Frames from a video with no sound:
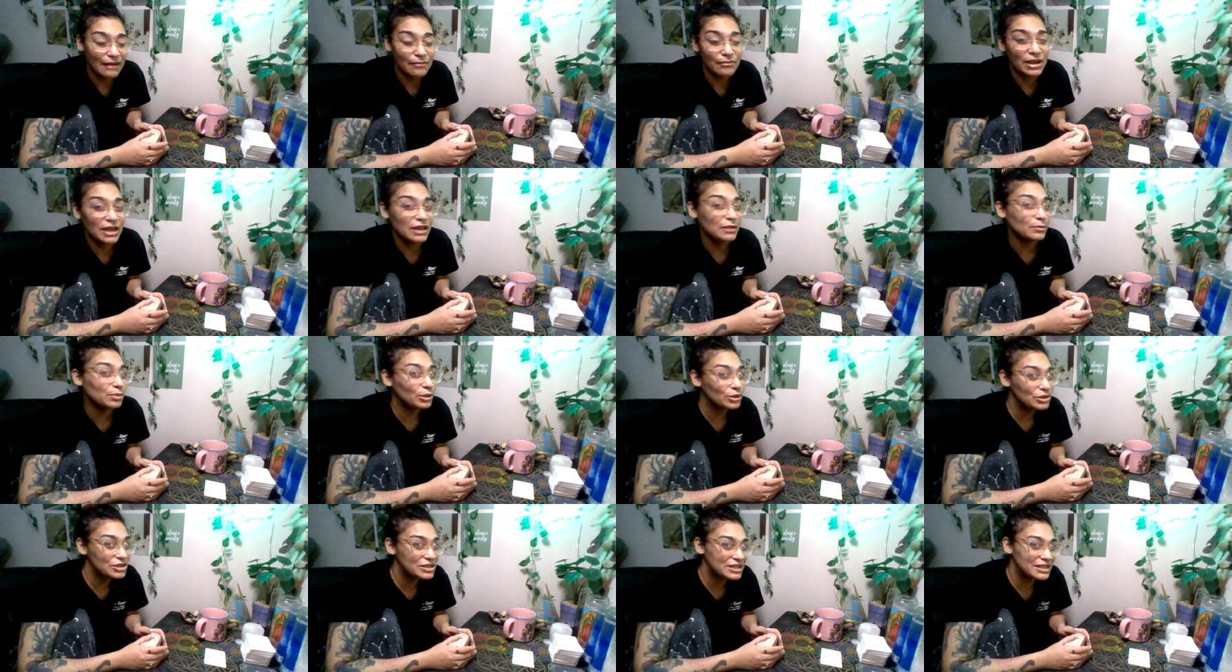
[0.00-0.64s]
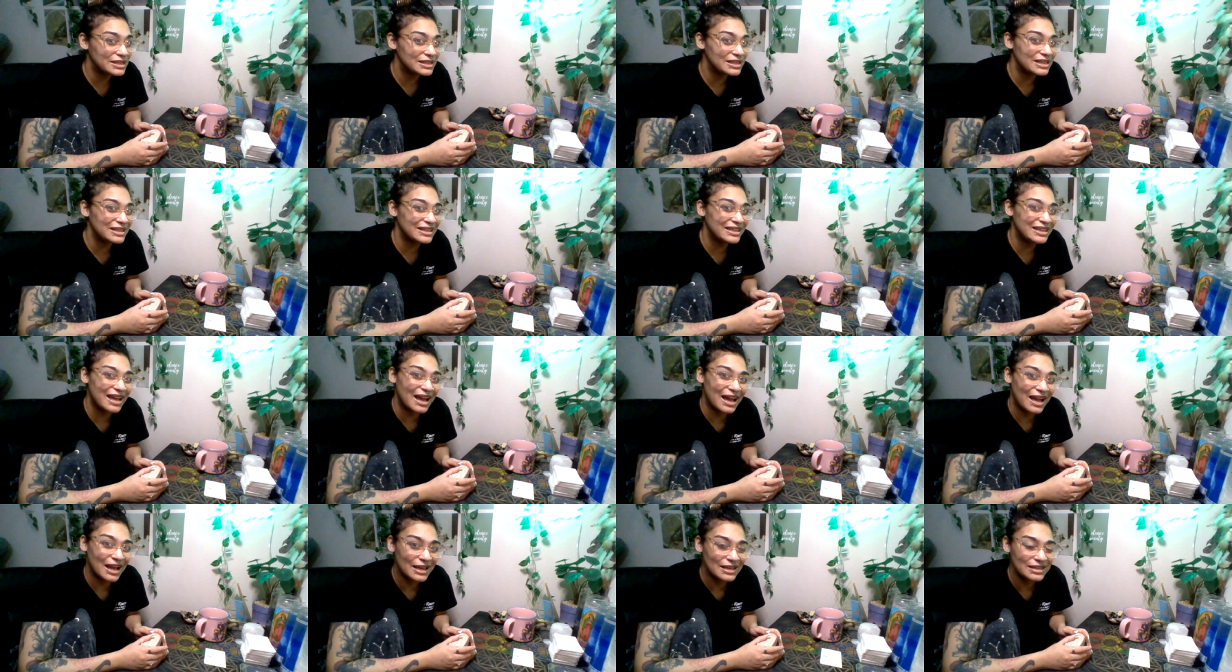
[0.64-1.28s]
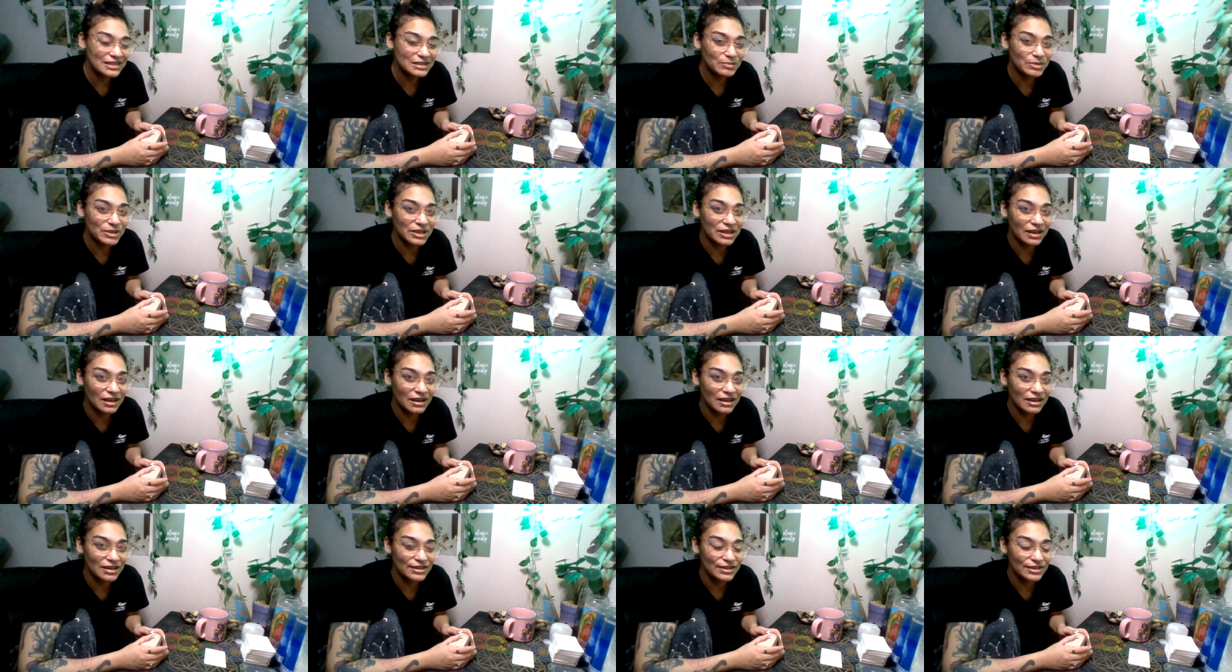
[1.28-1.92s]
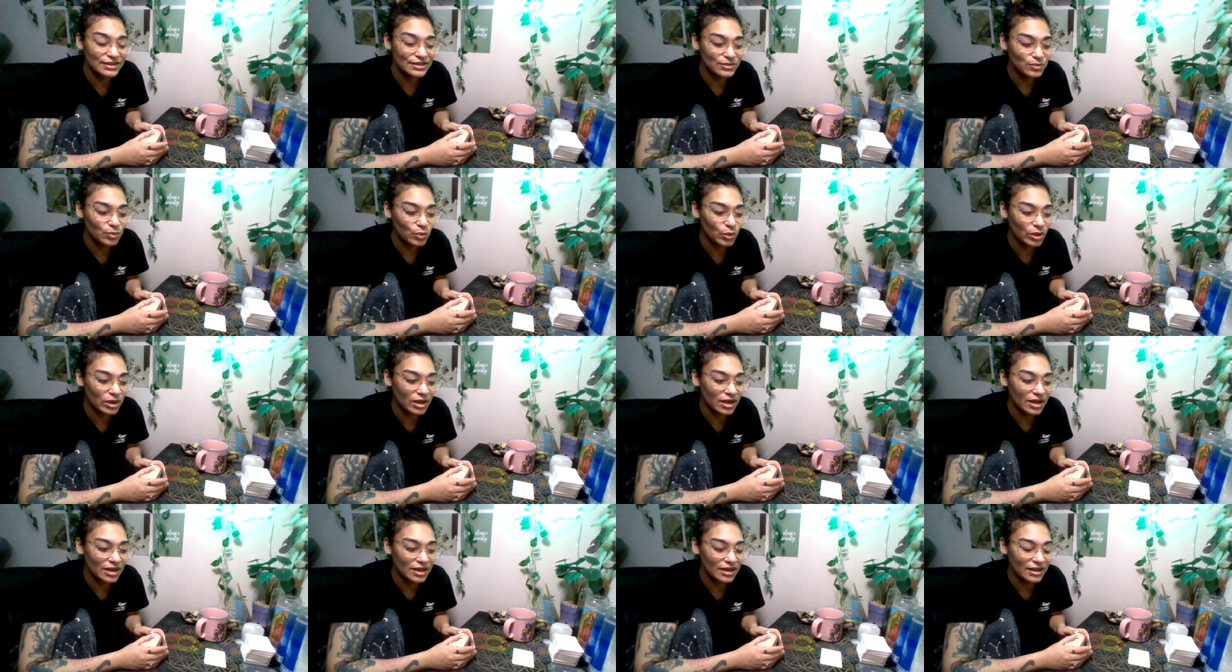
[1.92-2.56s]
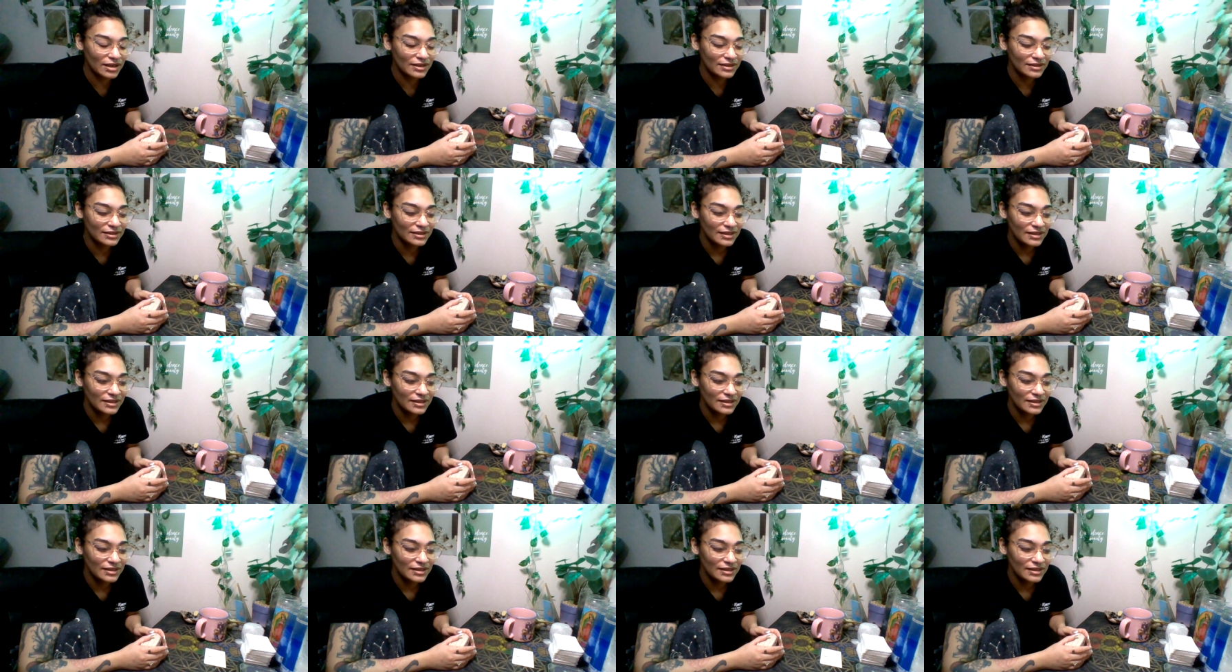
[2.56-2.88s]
main person in the ass, because what